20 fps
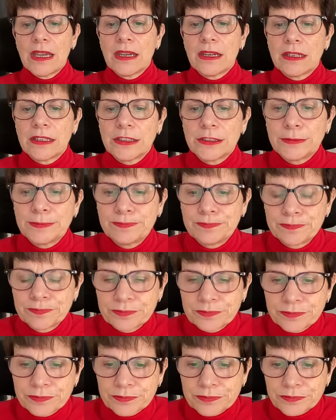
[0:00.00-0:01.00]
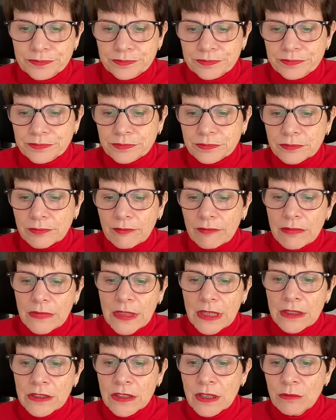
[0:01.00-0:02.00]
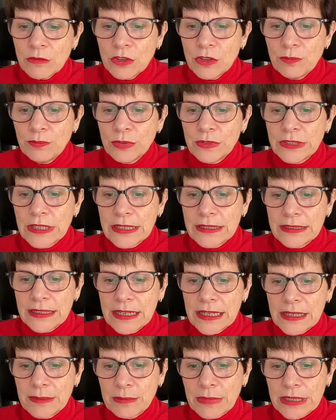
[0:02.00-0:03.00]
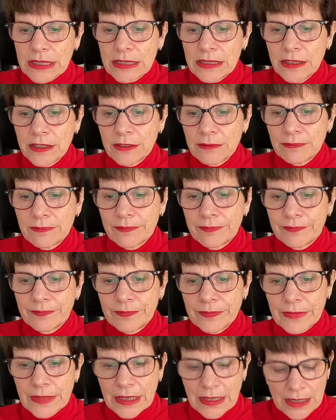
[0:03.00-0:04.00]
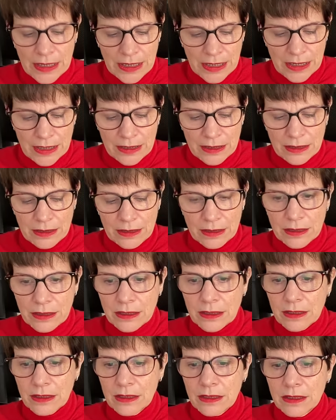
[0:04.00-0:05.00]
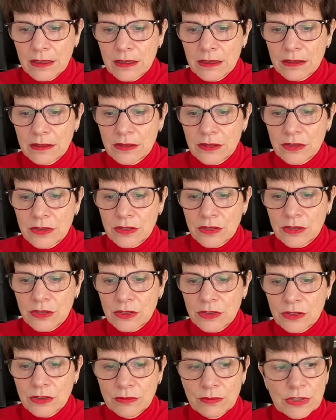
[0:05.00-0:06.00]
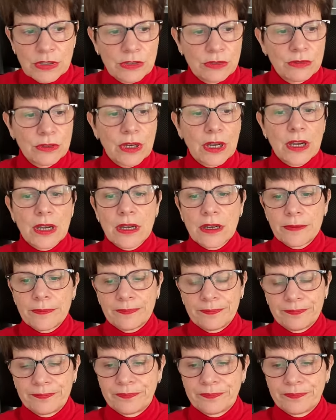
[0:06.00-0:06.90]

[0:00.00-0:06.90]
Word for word: Um, so I'm going to put their name here. Uh, Sumissura.